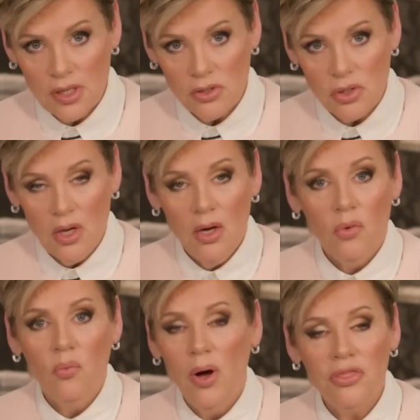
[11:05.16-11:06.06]
says,
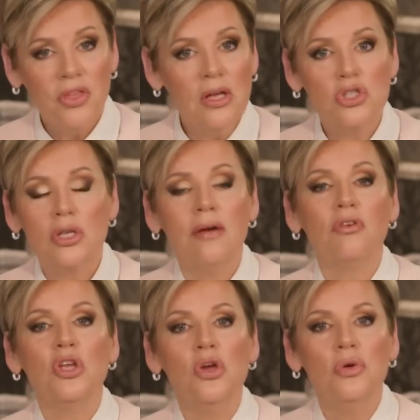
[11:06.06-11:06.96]
what things
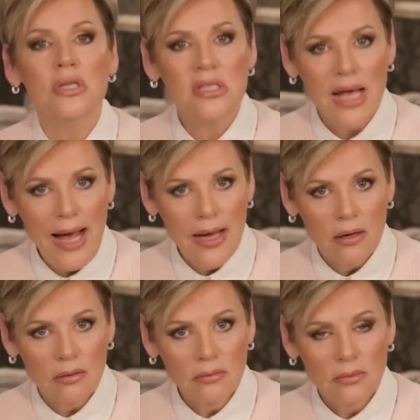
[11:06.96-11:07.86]
soever you
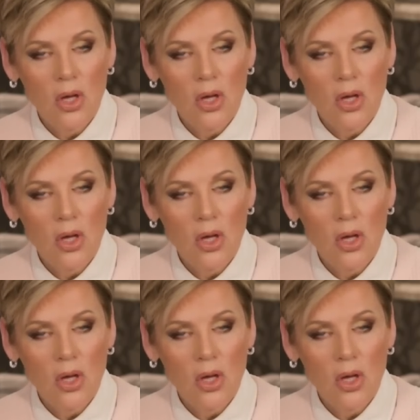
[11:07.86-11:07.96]
desire,